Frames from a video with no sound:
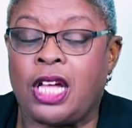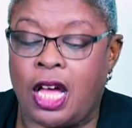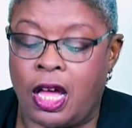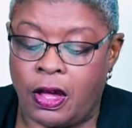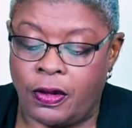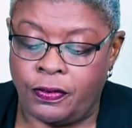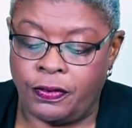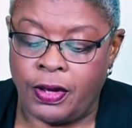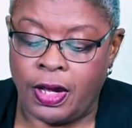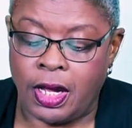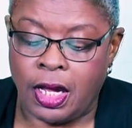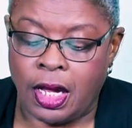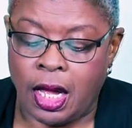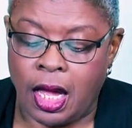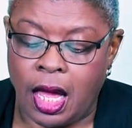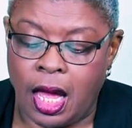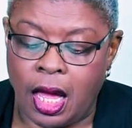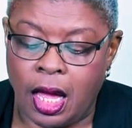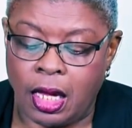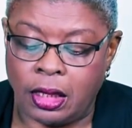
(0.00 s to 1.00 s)
of
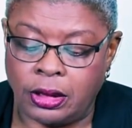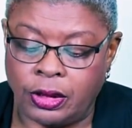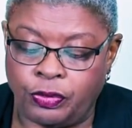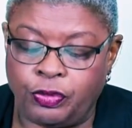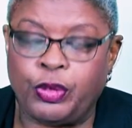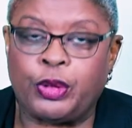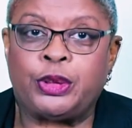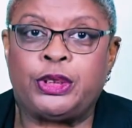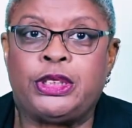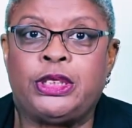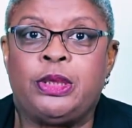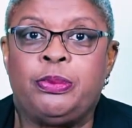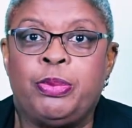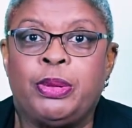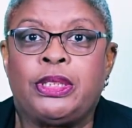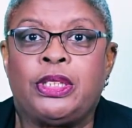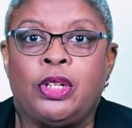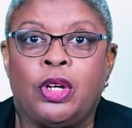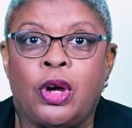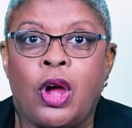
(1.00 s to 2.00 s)
diversity,
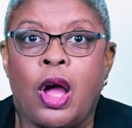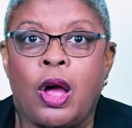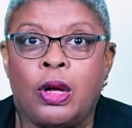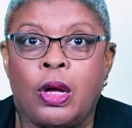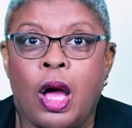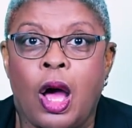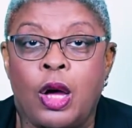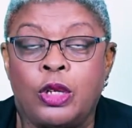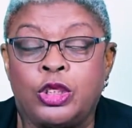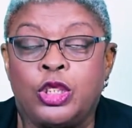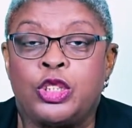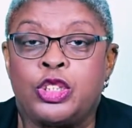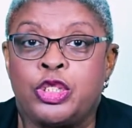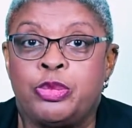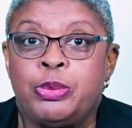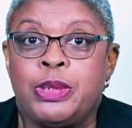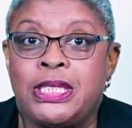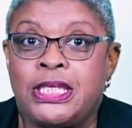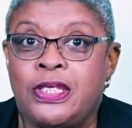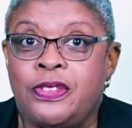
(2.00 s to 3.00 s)
but there are also some
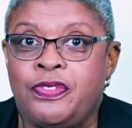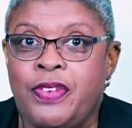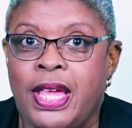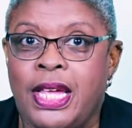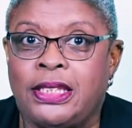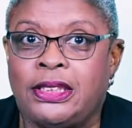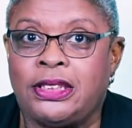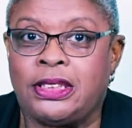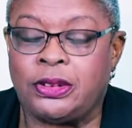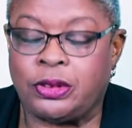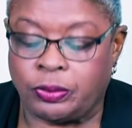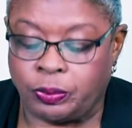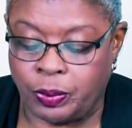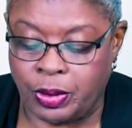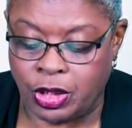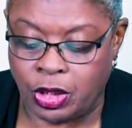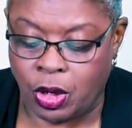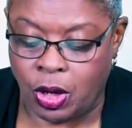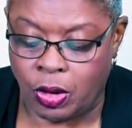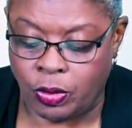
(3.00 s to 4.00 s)
disadvantages.
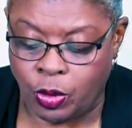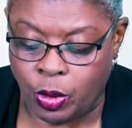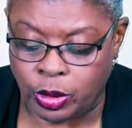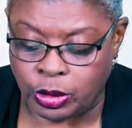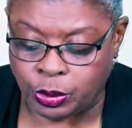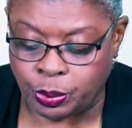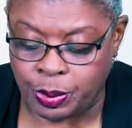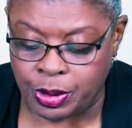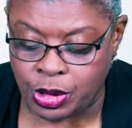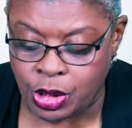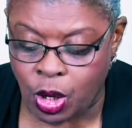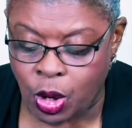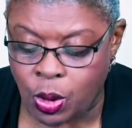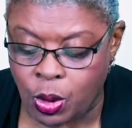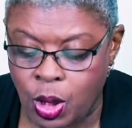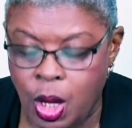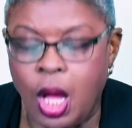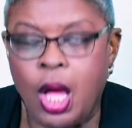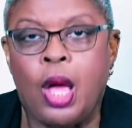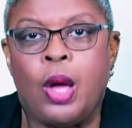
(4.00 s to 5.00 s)
Of course, we
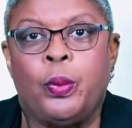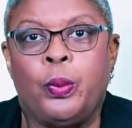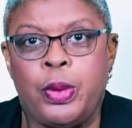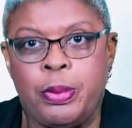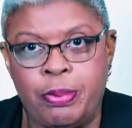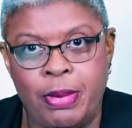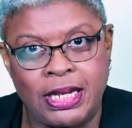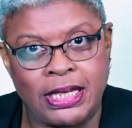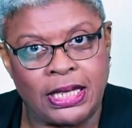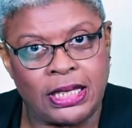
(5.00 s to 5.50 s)
know we may